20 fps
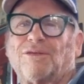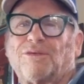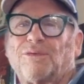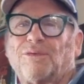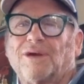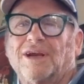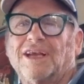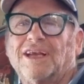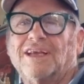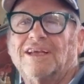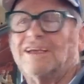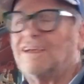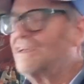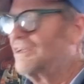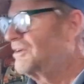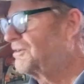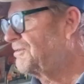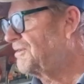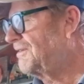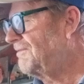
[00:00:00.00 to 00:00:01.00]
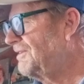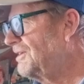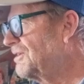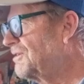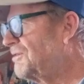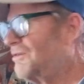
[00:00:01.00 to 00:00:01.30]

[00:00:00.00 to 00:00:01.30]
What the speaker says: 3 trivia